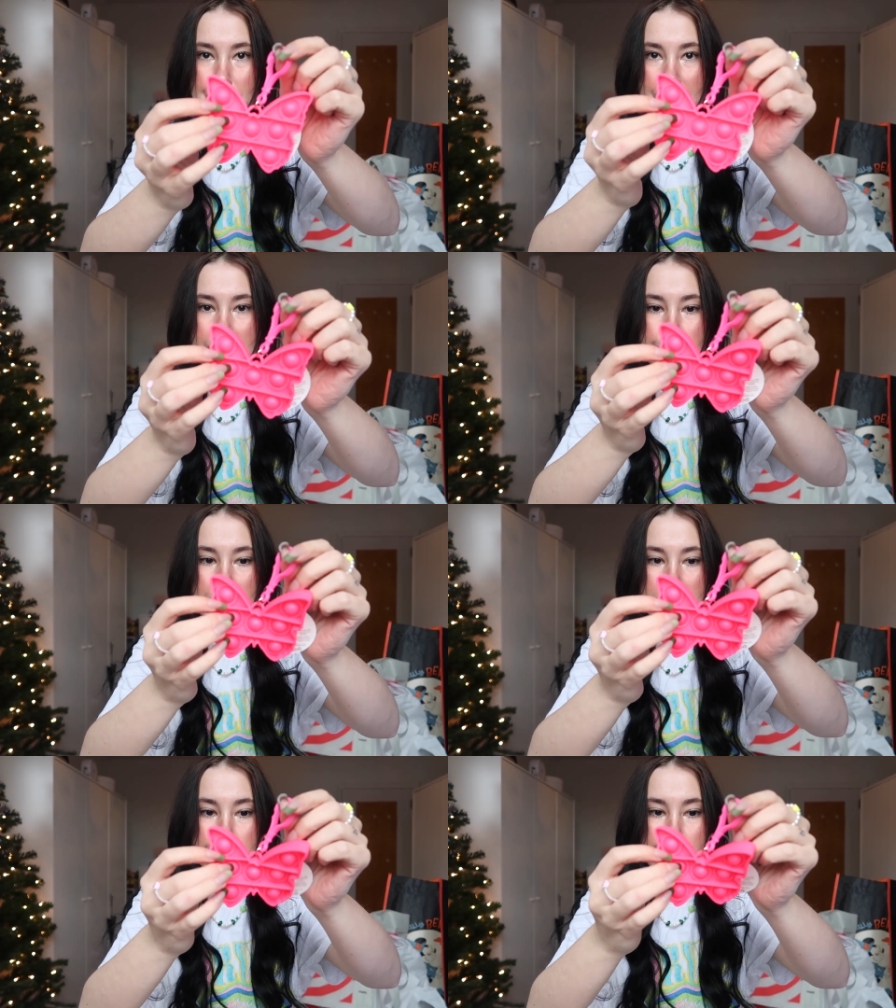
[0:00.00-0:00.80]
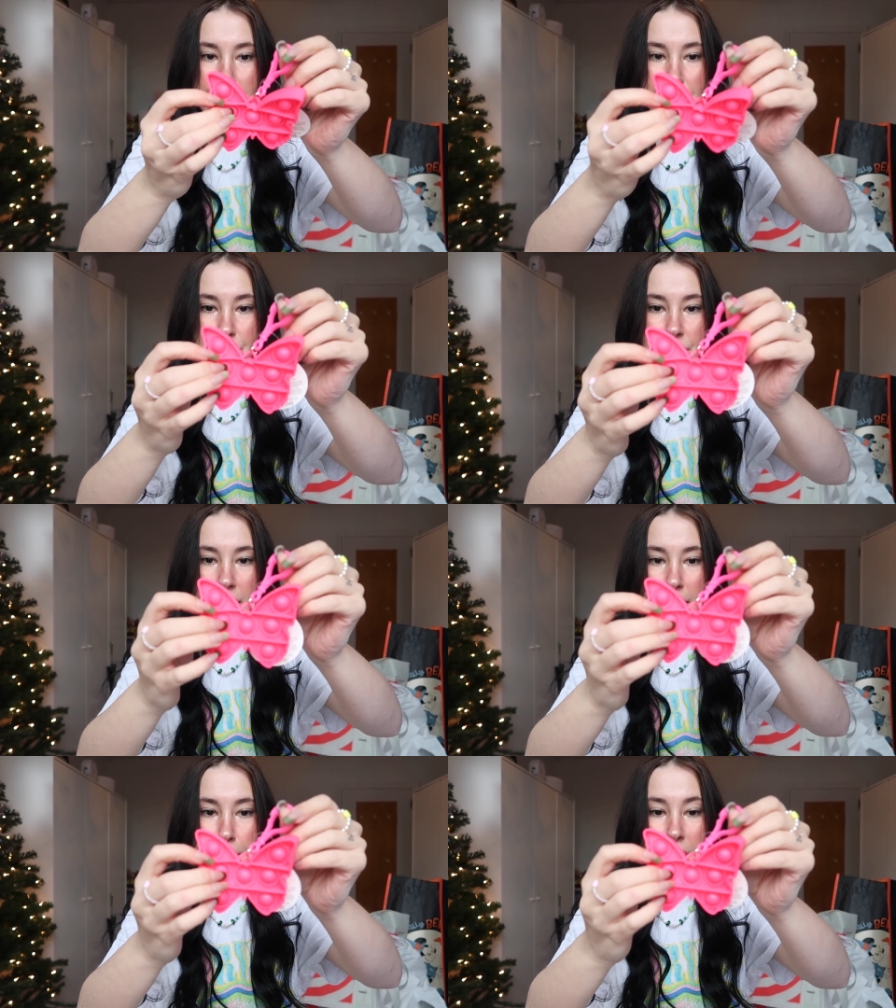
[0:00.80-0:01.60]
picked up this
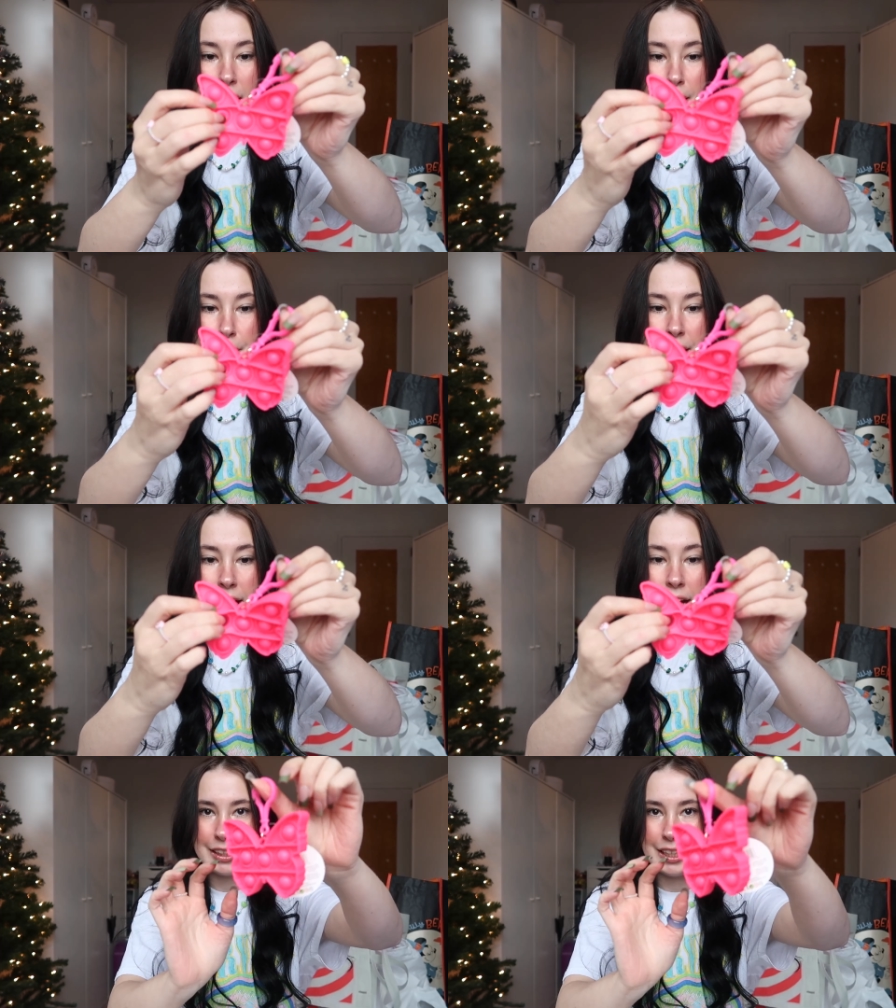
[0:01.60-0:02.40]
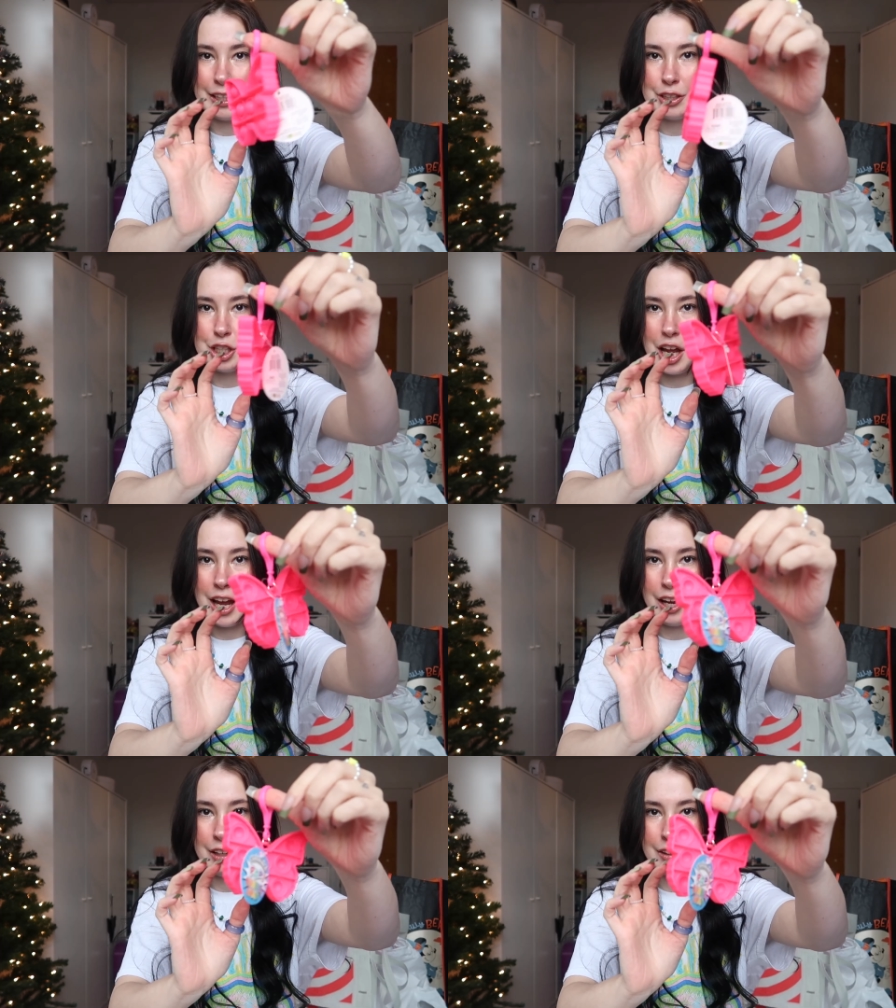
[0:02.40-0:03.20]
butterfly poppet. It's a
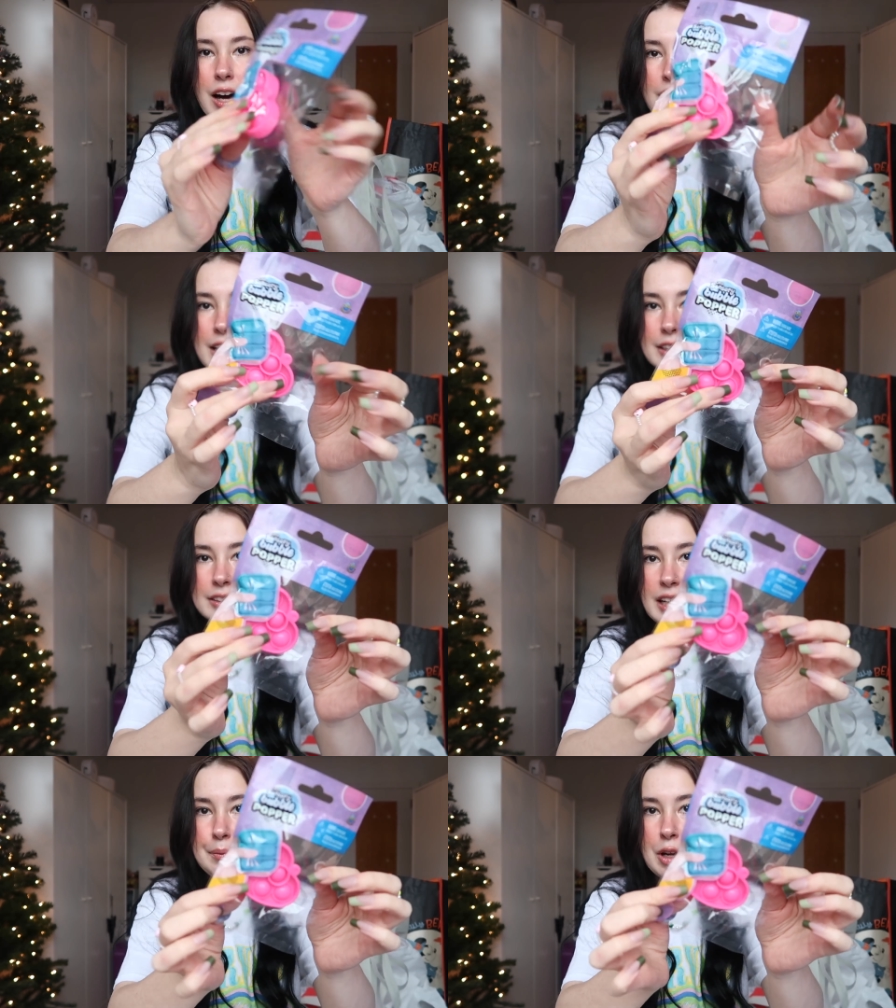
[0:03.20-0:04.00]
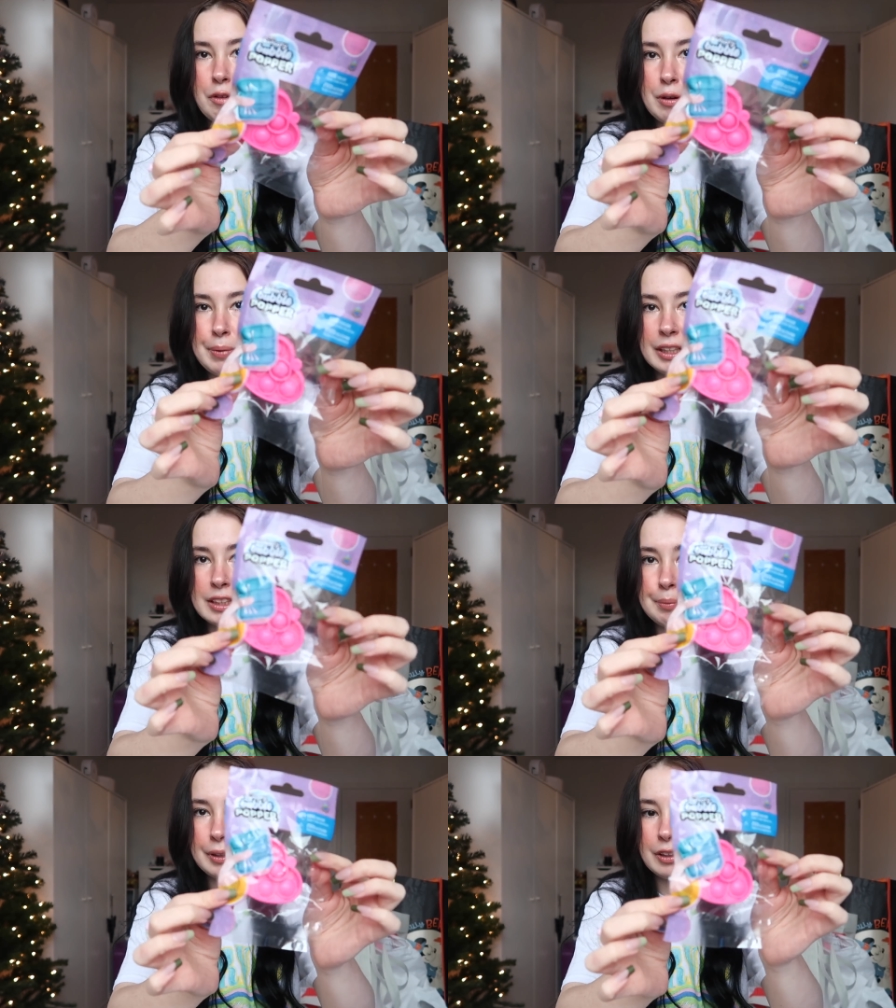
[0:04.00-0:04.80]
keychain. On that same note, we picked
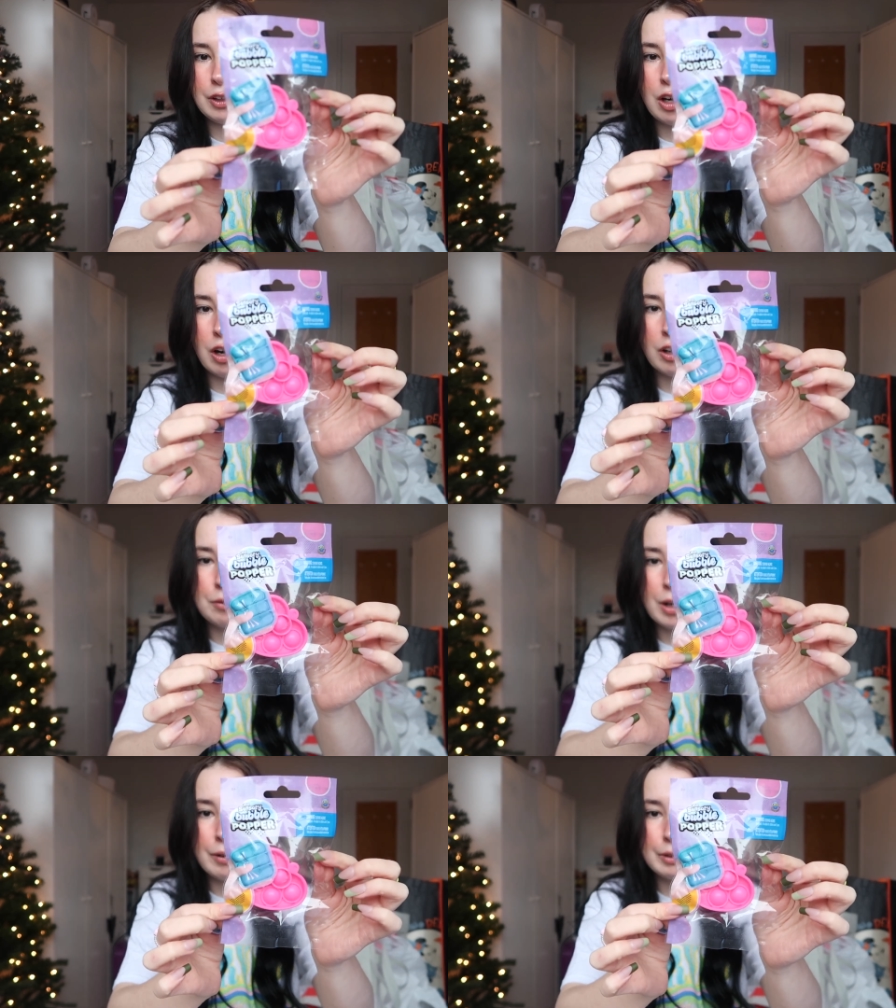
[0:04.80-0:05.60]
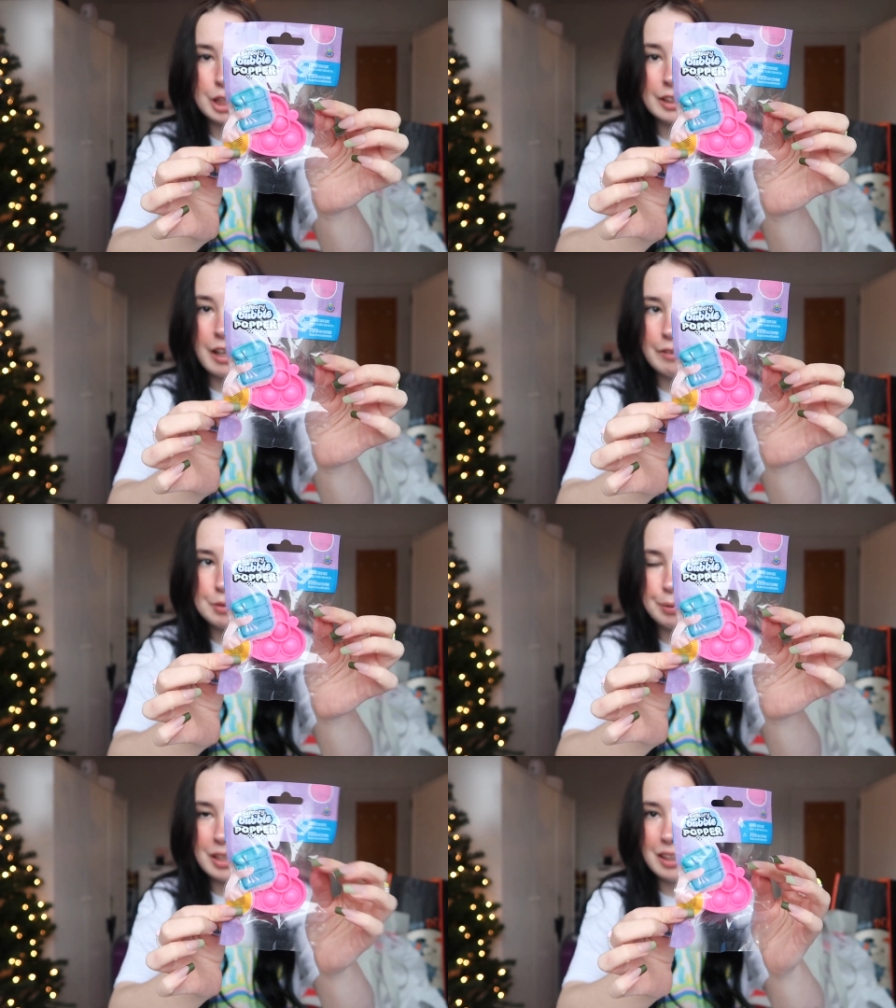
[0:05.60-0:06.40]
up a little heart one, which I thought was pretty